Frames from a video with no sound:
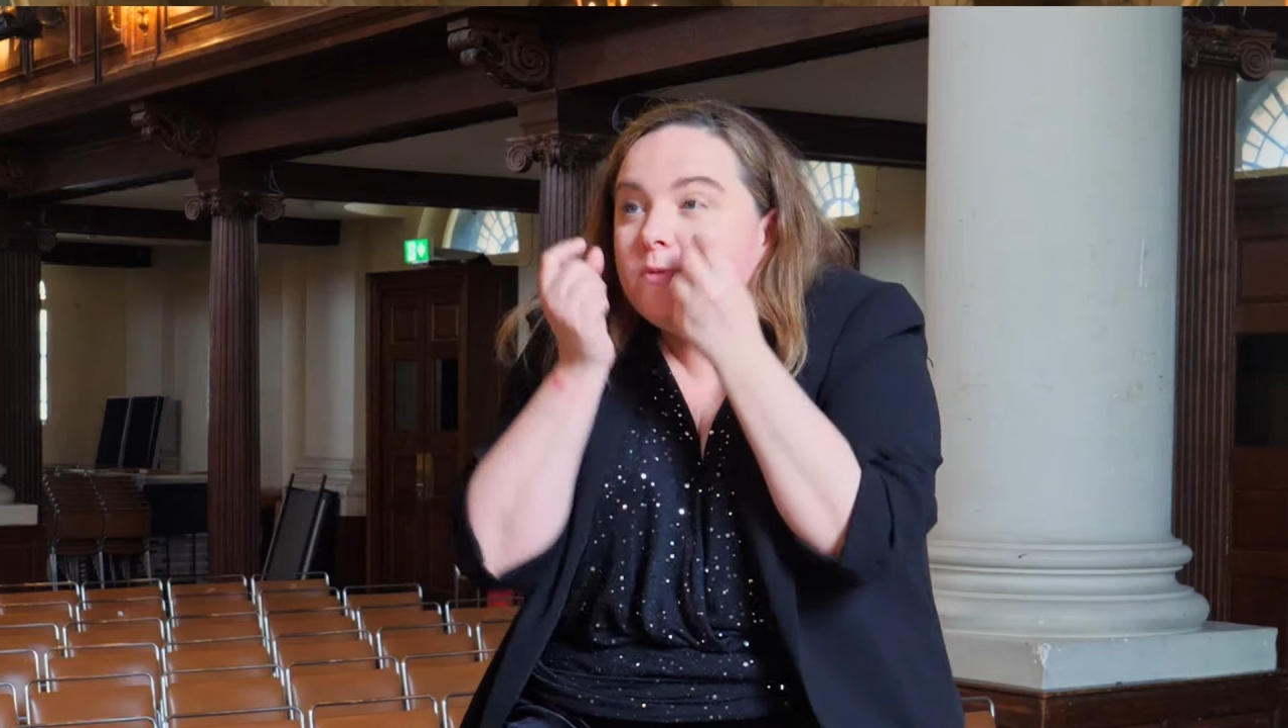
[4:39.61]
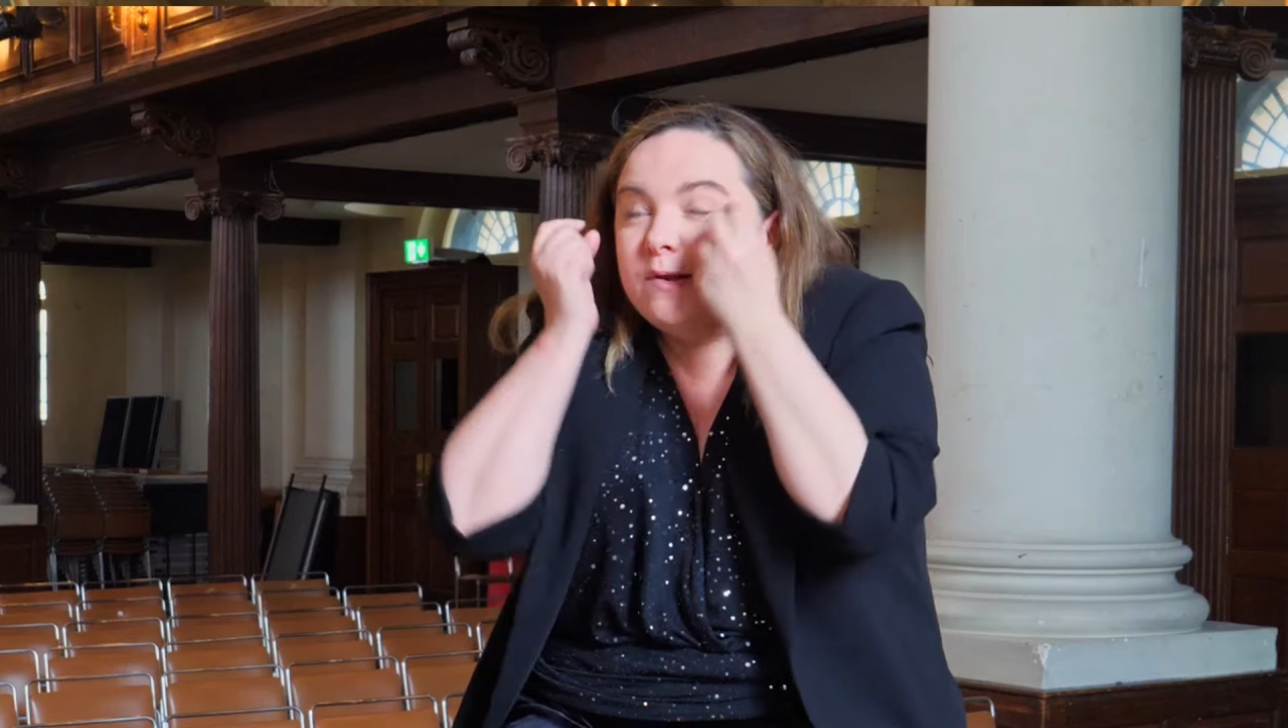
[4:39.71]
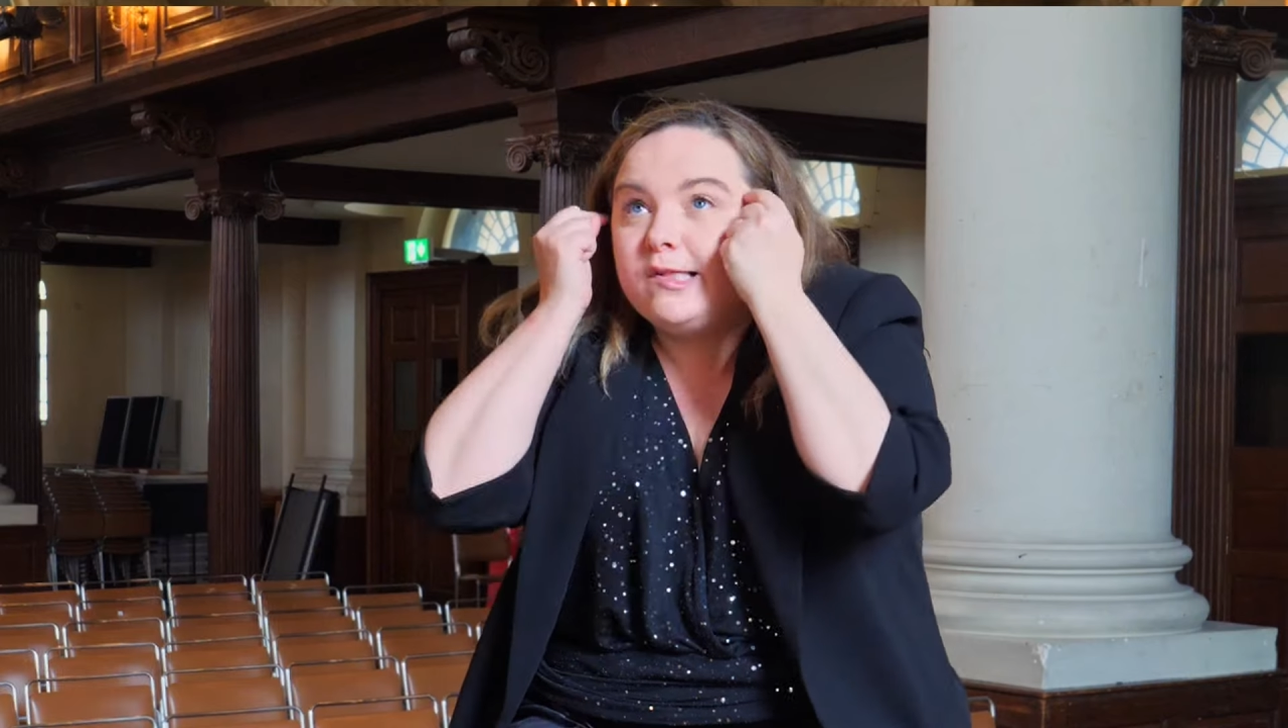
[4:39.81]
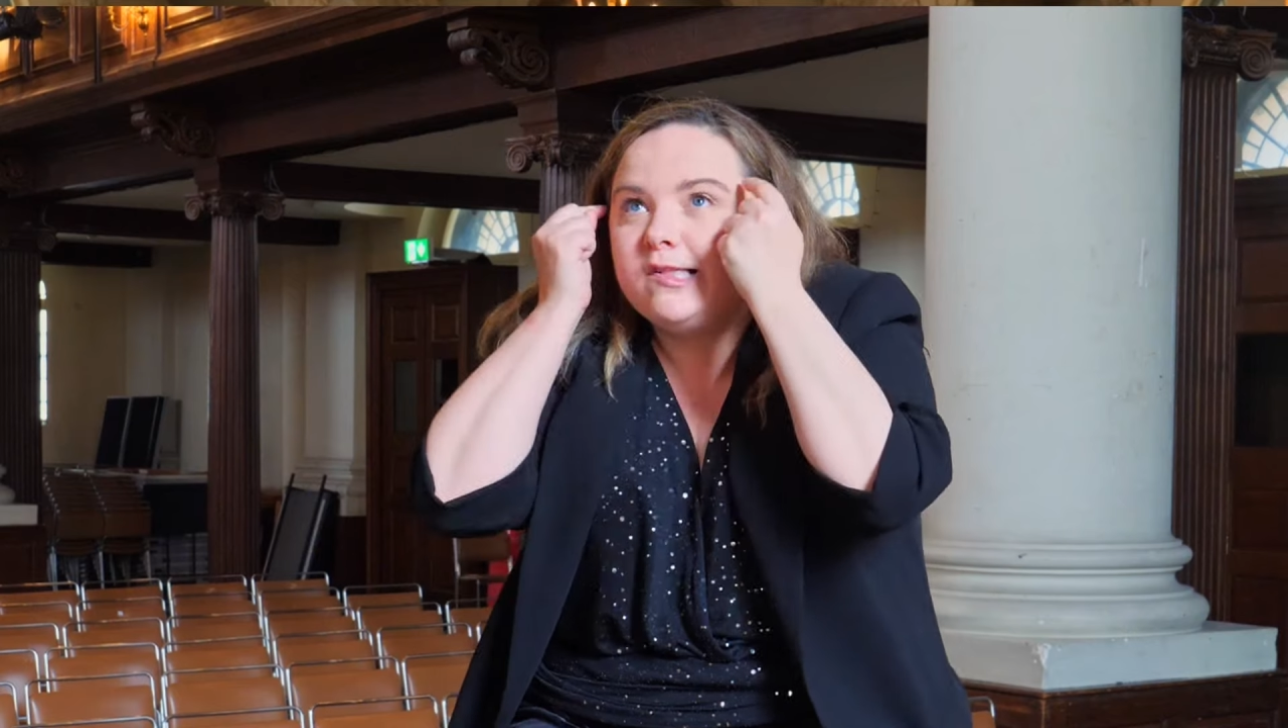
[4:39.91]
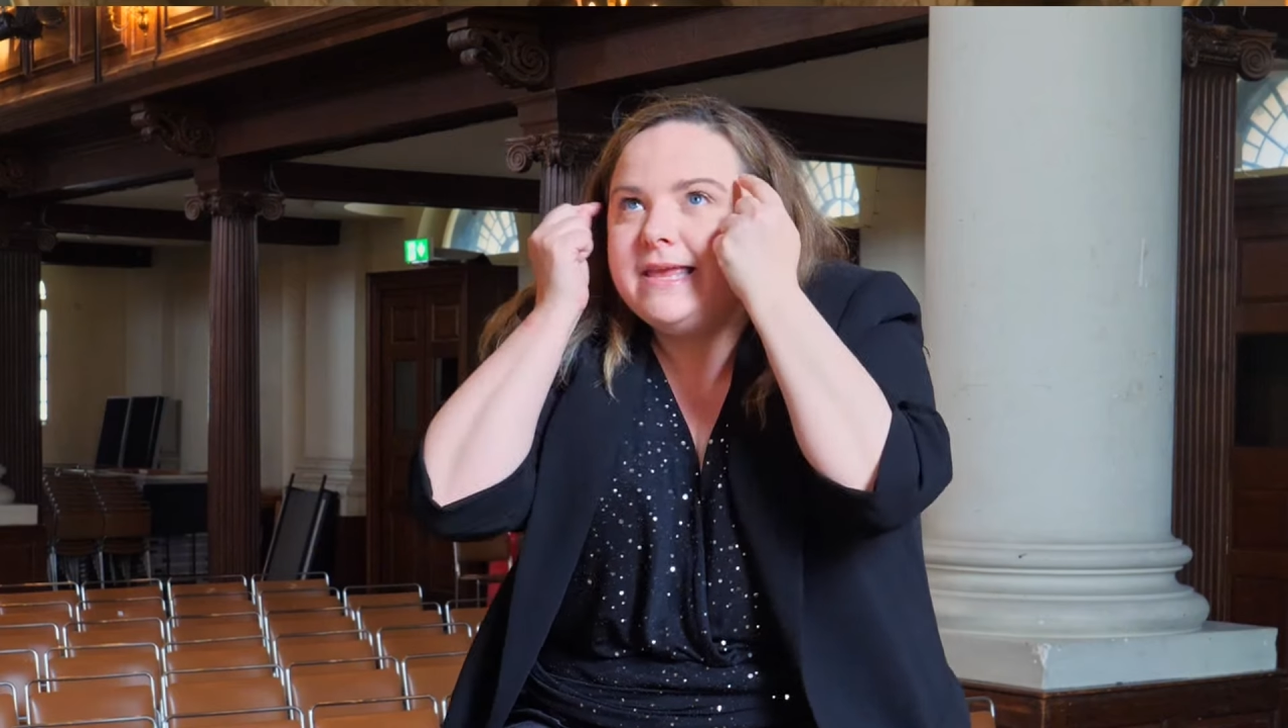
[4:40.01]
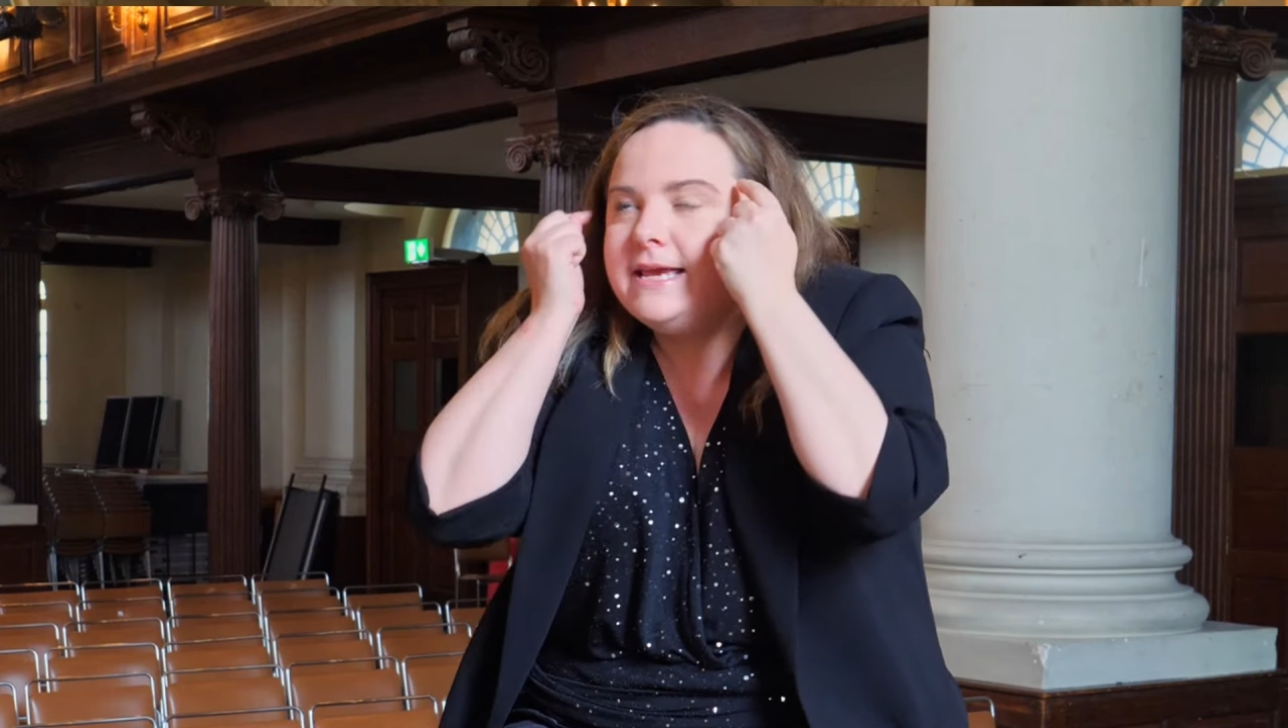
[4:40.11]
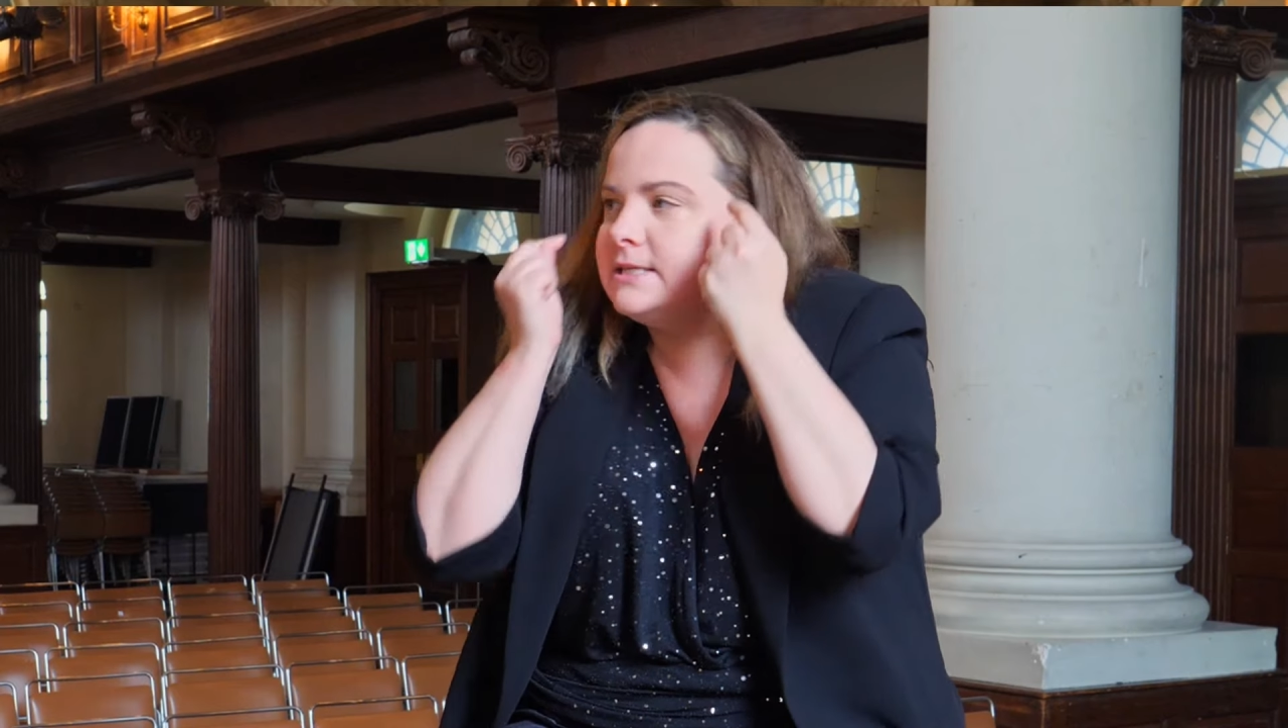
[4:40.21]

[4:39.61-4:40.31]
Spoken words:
you can see